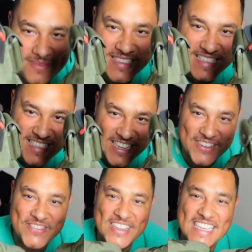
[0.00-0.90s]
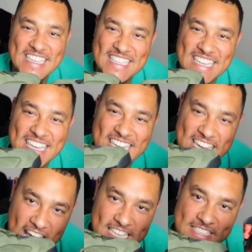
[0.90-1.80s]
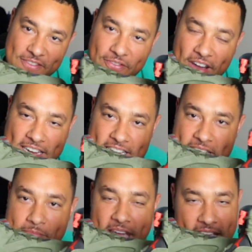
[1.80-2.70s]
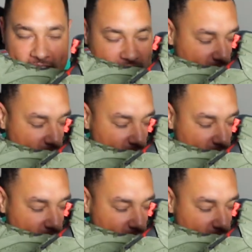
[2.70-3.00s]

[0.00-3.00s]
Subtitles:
stuff in the collection finally, man.